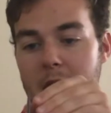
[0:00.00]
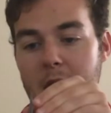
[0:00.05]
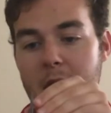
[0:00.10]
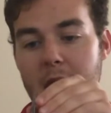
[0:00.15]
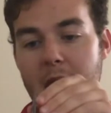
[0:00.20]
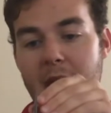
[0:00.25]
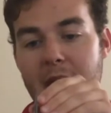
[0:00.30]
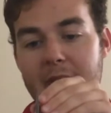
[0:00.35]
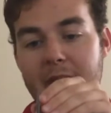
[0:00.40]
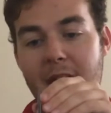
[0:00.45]

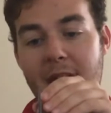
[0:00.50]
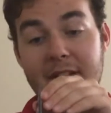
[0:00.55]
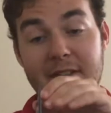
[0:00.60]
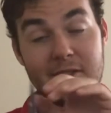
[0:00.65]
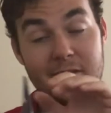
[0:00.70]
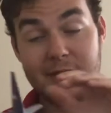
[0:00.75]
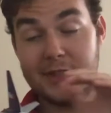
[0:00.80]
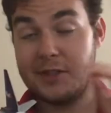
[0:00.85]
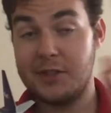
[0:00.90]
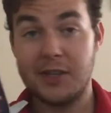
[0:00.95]
And that
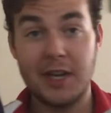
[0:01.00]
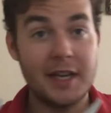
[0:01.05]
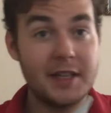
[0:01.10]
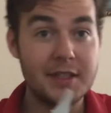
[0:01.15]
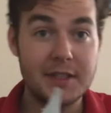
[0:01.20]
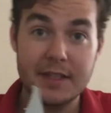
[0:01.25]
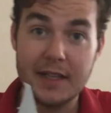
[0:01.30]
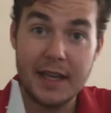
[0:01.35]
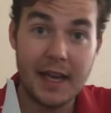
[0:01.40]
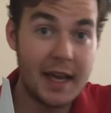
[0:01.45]
just
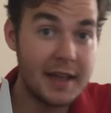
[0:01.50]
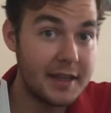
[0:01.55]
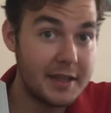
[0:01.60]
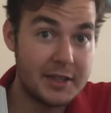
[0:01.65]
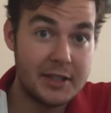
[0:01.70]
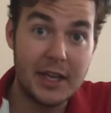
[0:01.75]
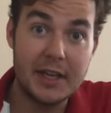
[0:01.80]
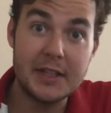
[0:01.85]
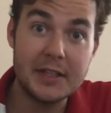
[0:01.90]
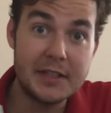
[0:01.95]
changes again. It
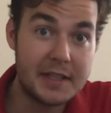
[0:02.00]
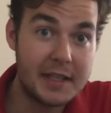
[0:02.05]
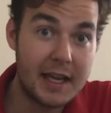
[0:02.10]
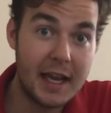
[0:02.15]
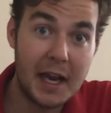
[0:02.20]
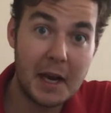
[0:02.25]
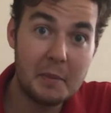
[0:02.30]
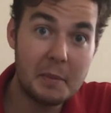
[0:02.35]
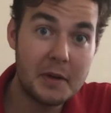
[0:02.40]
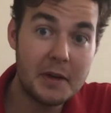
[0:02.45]
changes the
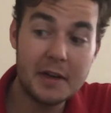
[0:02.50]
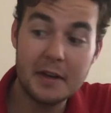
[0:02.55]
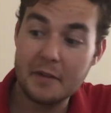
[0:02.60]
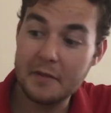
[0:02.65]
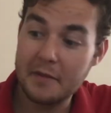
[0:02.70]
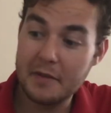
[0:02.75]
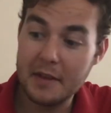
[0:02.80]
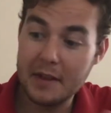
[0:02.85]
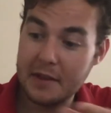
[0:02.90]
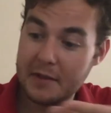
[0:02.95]
camber of
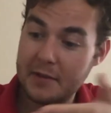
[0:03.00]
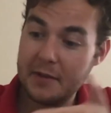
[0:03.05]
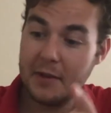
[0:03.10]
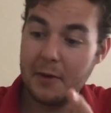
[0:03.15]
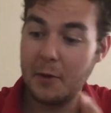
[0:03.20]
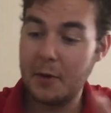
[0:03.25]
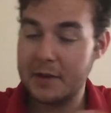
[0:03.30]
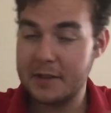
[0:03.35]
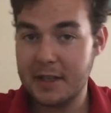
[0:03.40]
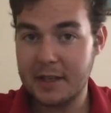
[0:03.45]
this
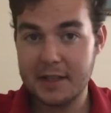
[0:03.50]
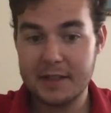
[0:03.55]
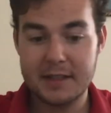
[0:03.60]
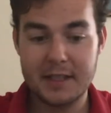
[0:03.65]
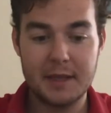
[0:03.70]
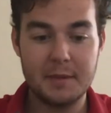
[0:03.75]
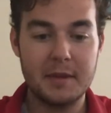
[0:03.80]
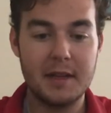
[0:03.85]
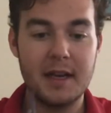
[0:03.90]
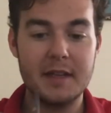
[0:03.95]
horizontal
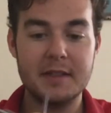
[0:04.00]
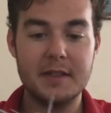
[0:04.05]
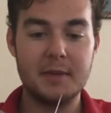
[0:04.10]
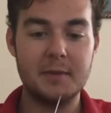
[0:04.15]
stabilizer,